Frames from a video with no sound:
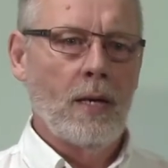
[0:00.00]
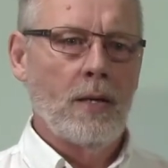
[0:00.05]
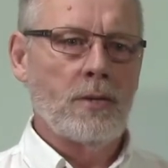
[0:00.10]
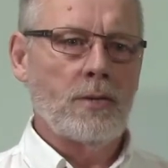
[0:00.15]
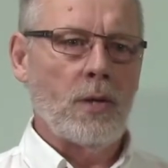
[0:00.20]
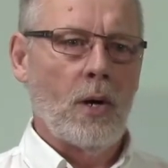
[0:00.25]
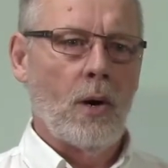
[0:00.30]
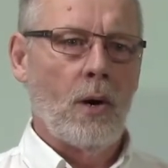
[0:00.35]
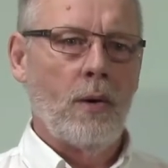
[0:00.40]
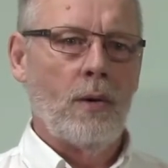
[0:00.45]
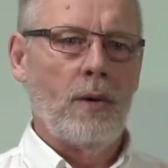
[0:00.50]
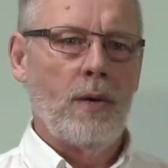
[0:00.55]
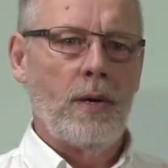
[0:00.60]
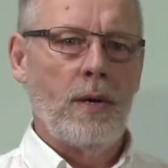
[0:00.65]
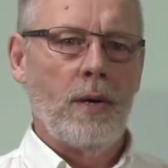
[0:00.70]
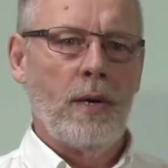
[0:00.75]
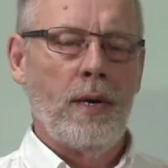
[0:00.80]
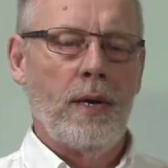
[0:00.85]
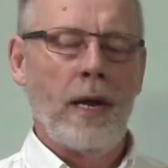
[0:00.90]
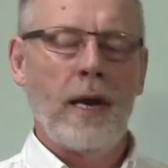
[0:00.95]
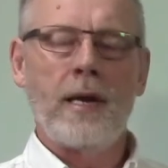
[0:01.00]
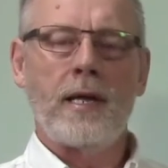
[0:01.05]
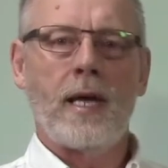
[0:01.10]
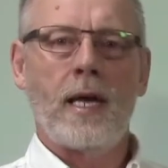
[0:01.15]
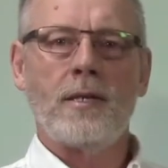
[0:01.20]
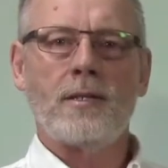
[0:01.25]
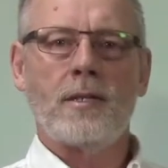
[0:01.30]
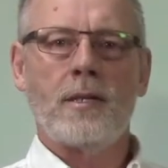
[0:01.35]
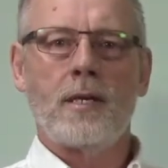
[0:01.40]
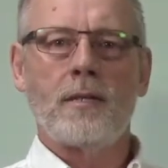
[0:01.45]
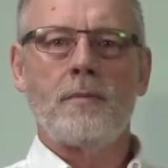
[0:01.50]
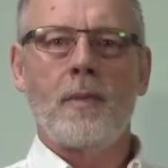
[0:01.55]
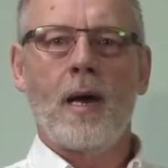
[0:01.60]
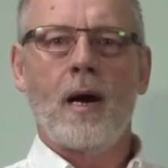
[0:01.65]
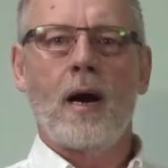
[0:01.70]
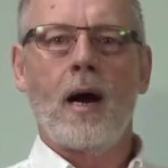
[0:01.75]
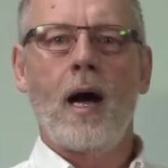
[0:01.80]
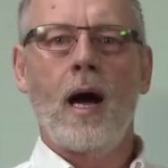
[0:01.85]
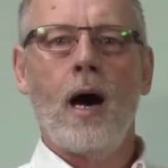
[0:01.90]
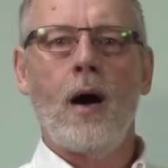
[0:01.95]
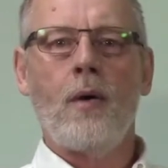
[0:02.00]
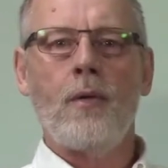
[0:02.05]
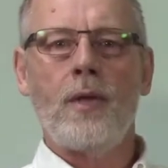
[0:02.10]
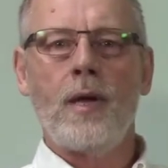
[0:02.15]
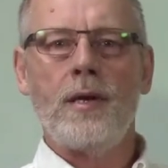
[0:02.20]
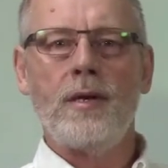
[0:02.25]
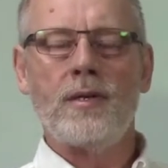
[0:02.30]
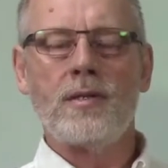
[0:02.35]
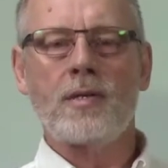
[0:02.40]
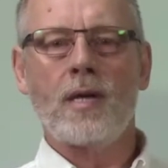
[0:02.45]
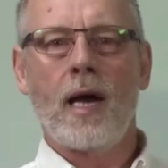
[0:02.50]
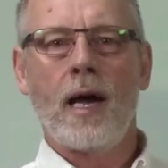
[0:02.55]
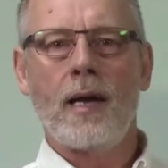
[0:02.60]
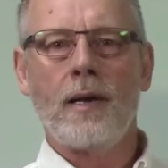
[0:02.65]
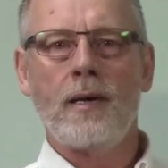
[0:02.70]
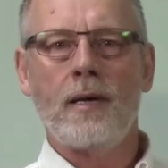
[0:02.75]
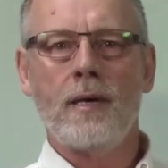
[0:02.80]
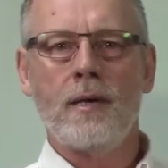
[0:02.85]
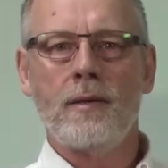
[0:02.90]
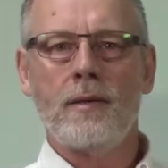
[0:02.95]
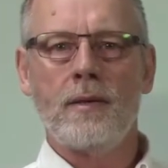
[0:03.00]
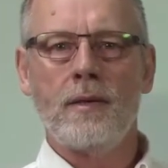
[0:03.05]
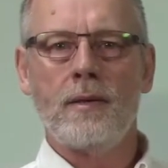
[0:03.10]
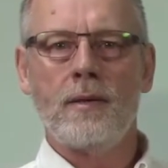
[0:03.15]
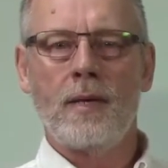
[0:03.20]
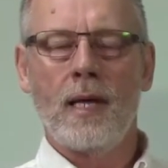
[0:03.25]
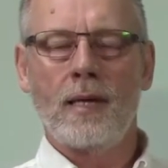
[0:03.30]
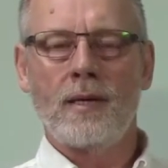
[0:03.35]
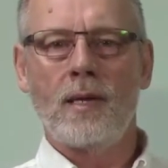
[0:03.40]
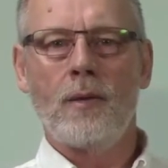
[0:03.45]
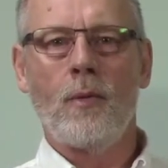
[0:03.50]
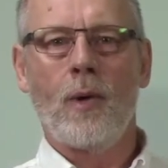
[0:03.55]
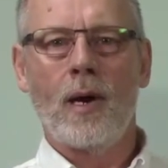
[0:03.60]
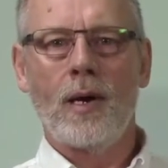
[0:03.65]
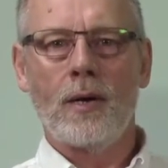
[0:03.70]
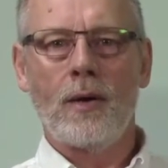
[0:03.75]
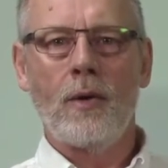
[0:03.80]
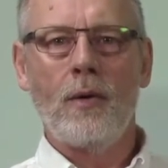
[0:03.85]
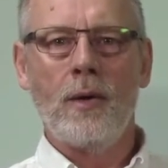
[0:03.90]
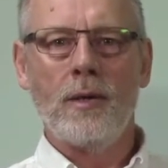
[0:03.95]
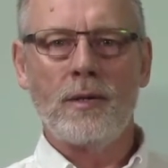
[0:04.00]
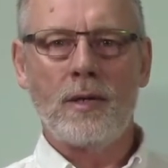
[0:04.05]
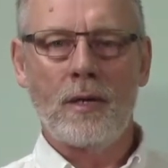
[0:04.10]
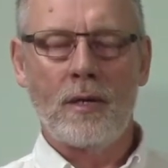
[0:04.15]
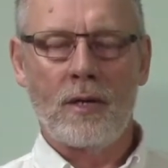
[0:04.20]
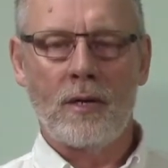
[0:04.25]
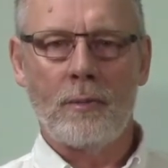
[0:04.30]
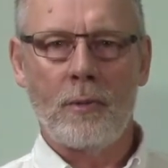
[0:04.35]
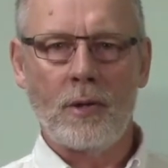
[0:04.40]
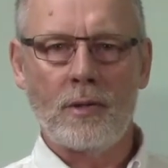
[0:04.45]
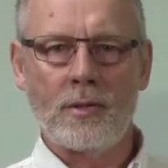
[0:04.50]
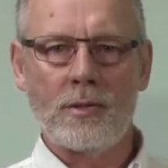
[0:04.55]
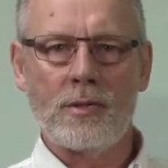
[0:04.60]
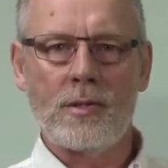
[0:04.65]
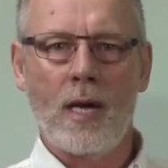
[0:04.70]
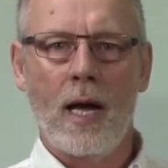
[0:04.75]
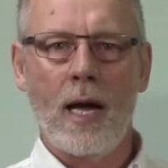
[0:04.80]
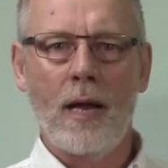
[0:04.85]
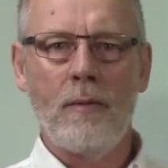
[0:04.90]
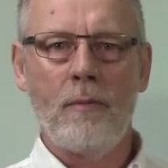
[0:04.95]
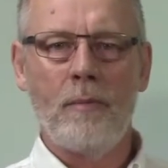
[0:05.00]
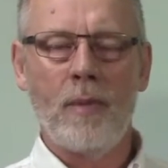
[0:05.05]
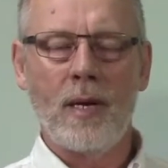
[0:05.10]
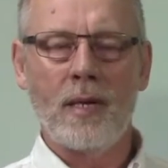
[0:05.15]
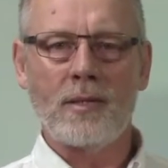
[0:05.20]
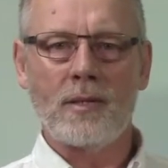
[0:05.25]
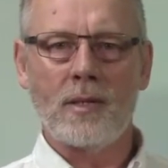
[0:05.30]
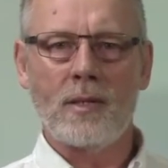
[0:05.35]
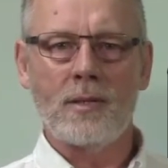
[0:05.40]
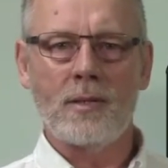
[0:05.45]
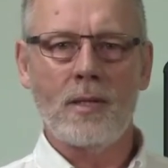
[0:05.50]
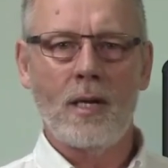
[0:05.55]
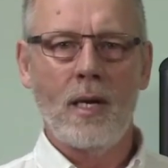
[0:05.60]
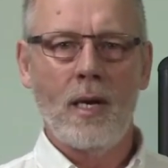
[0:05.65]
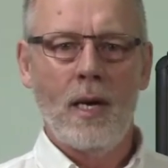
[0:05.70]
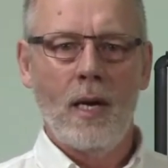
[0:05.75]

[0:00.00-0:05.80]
So in any case, it doesn't matter how they decide to, that they want to go into the commercial side of business.